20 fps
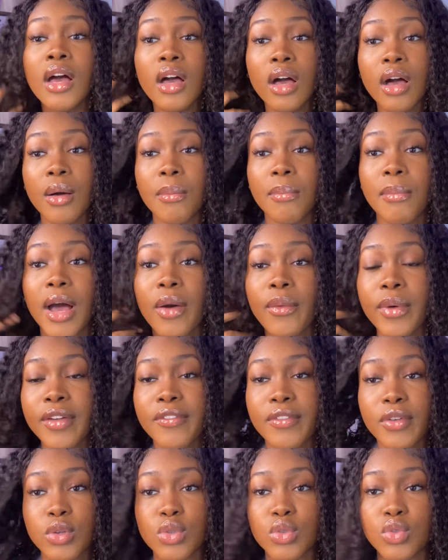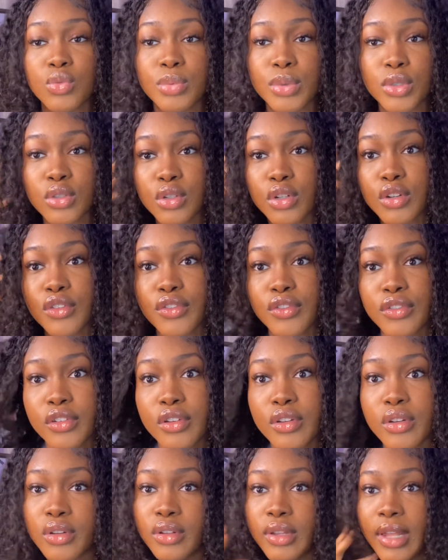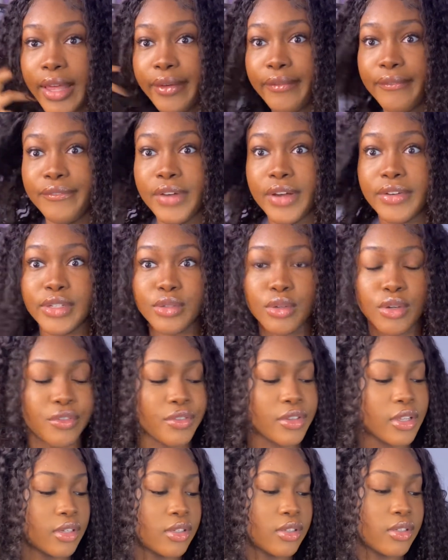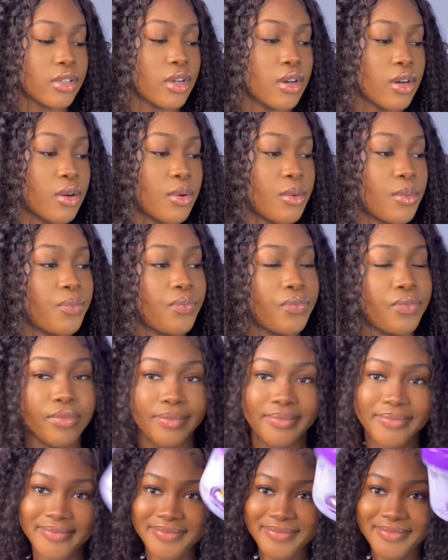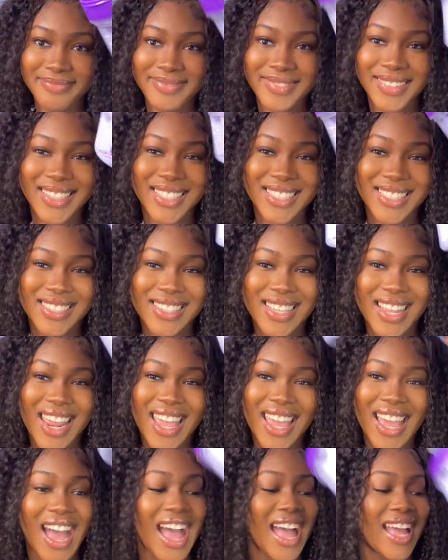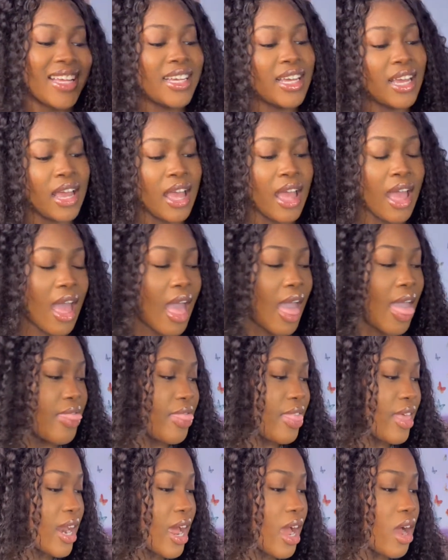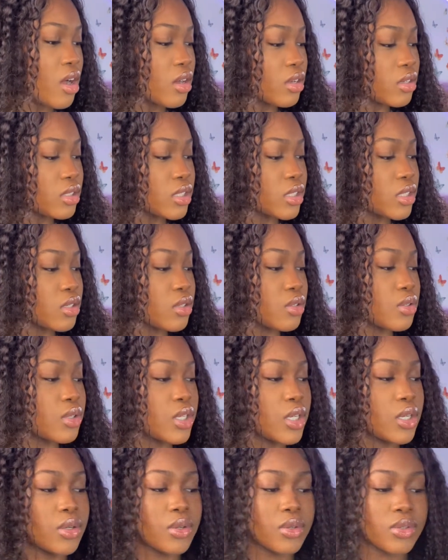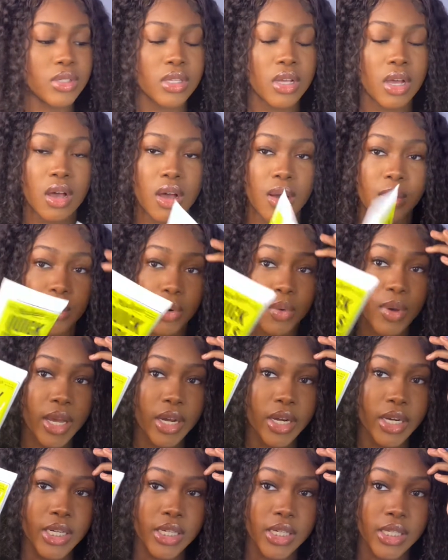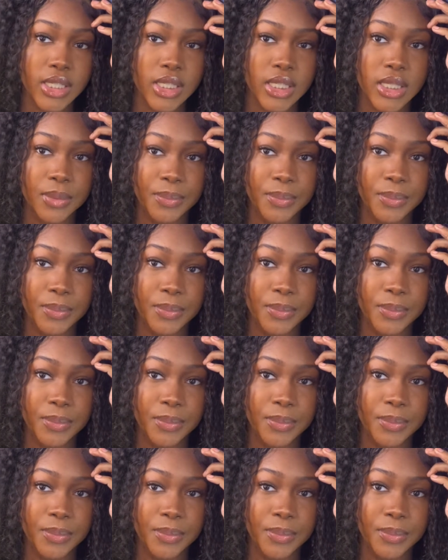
my wig feels super soft, like very soft. So this is what I got. And then I also used quick curls.